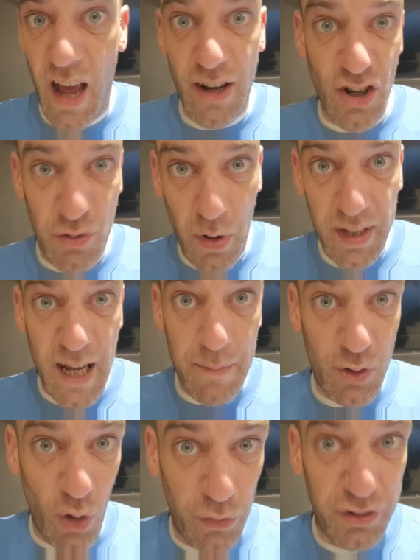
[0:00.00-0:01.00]
I just want to
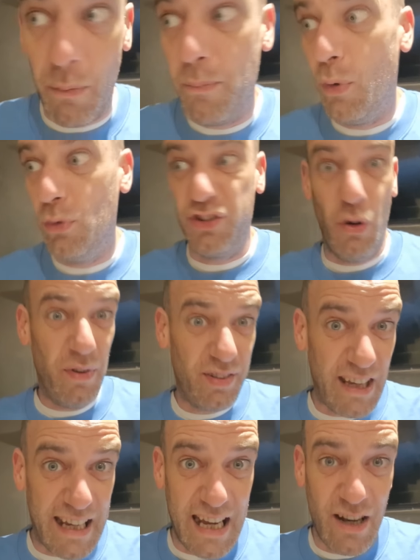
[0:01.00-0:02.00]
keep stuff simple. So we're
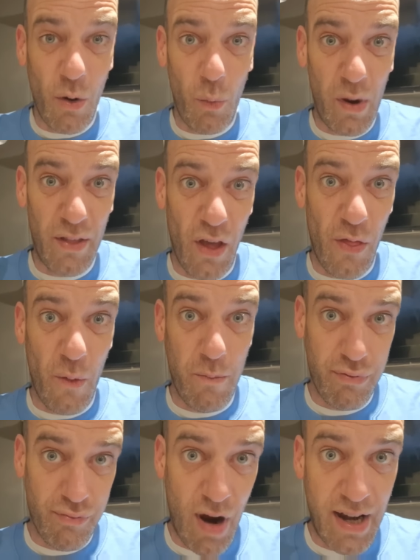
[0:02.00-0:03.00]
sticking with the
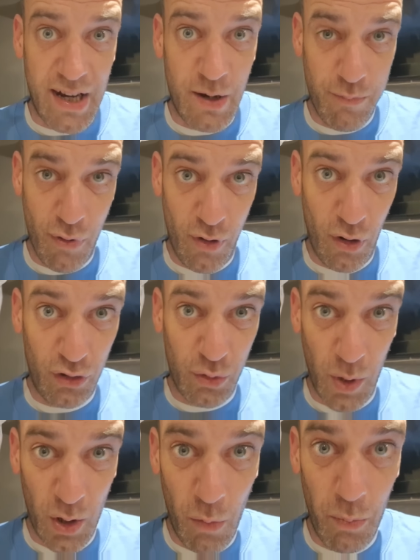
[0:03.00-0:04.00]
breaded products
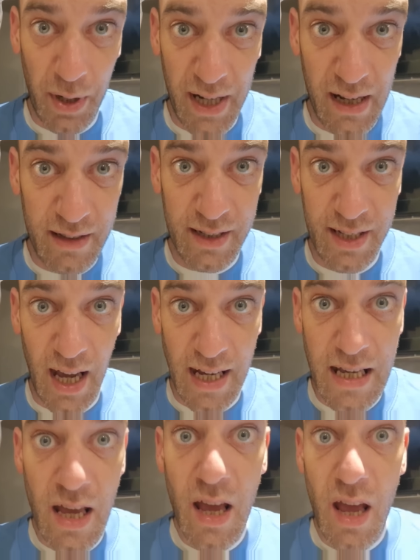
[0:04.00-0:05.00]
to accompany it
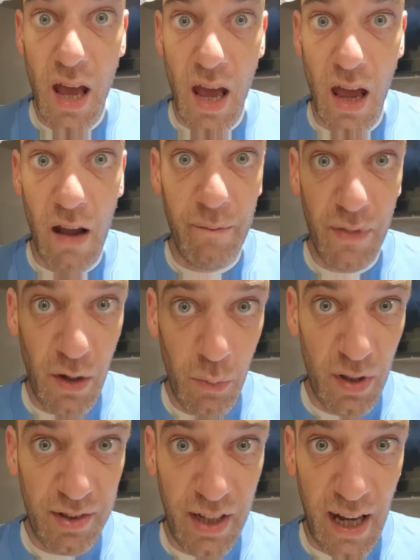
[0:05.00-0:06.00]
today. And
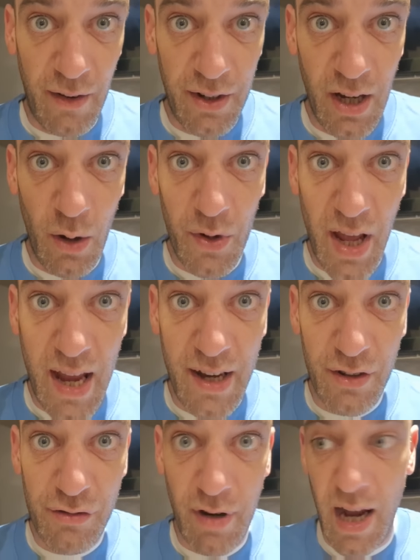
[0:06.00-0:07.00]
we'll see how the old
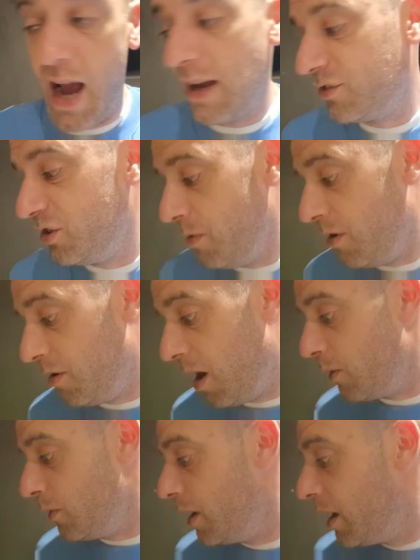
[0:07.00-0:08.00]
anus reacts to it
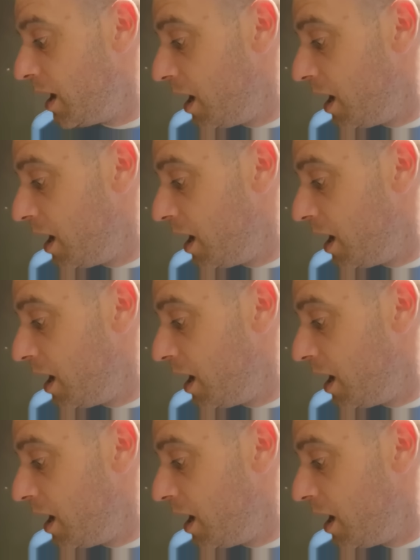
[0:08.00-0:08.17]
all.